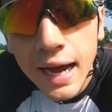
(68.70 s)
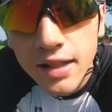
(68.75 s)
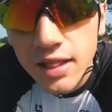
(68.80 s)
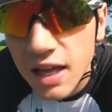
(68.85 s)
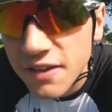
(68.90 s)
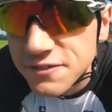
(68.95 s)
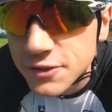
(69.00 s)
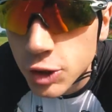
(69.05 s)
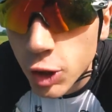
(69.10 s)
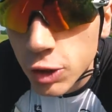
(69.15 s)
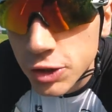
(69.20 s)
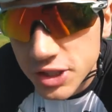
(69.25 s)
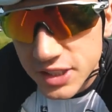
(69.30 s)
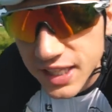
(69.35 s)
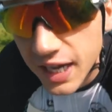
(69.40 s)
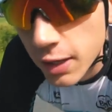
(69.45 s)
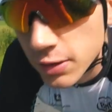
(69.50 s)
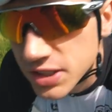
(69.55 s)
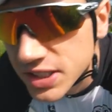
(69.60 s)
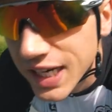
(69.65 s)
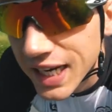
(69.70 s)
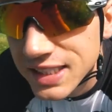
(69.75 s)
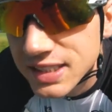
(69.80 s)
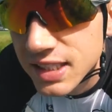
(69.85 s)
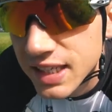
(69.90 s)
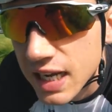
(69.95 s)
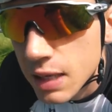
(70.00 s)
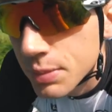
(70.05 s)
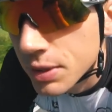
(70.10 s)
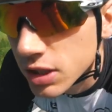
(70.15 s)
I left Georgia's house
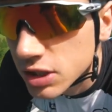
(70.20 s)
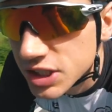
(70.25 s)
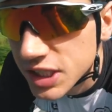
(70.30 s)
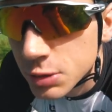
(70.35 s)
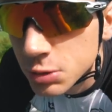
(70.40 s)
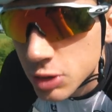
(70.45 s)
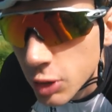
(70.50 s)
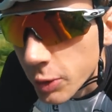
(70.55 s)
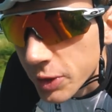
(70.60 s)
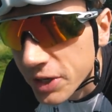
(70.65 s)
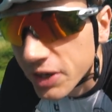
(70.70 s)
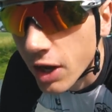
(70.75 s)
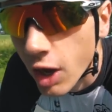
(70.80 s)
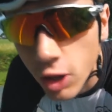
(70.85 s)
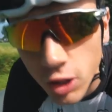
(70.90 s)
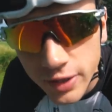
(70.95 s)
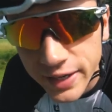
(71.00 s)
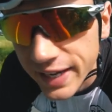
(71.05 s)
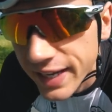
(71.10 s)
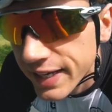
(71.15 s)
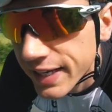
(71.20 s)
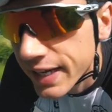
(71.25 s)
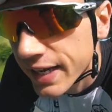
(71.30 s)
yesterday because she was going on holiday.